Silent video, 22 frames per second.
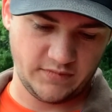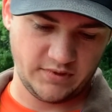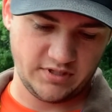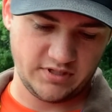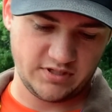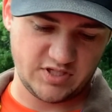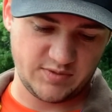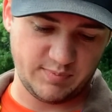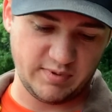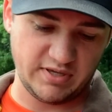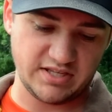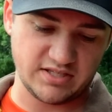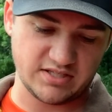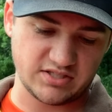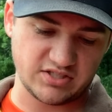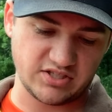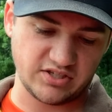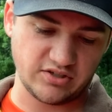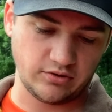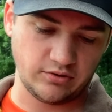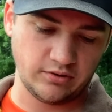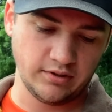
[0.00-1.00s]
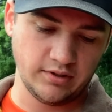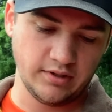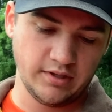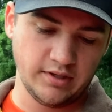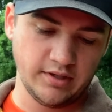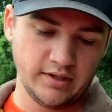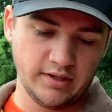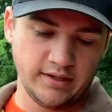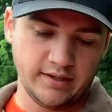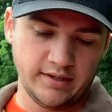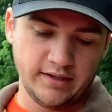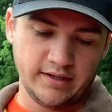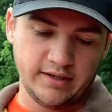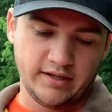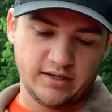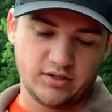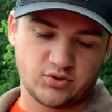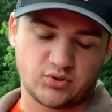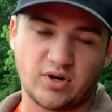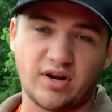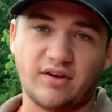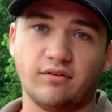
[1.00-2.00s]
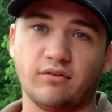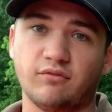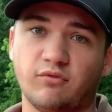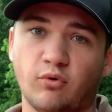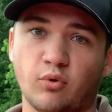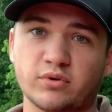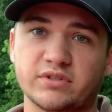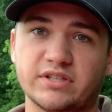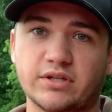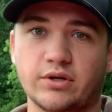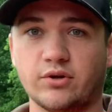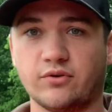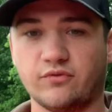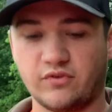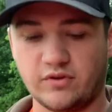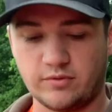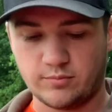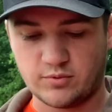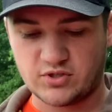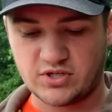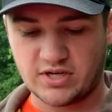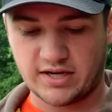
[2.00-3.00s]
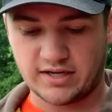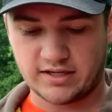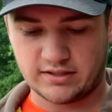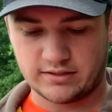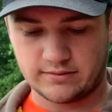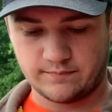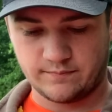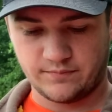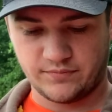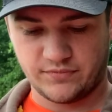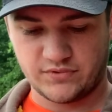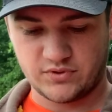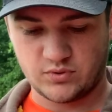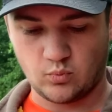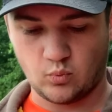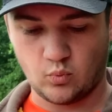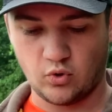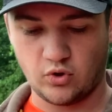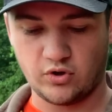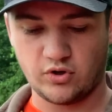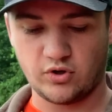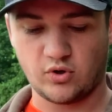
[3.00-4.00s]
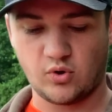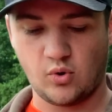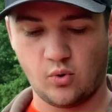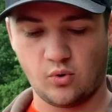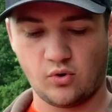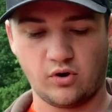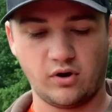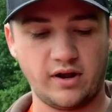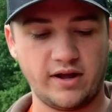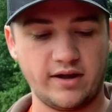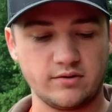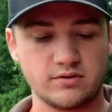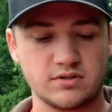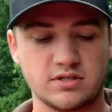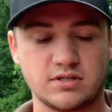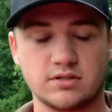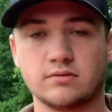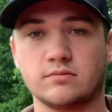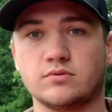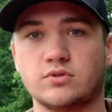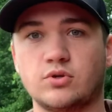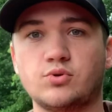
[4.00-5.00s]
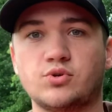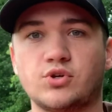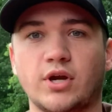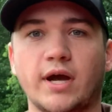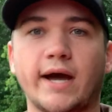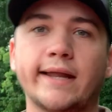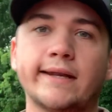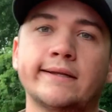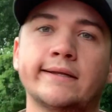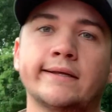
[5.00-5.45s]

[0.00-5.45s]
Speed Steel. It's traveling 1,400 feet per second, 1 1/4 ounce 2-shot.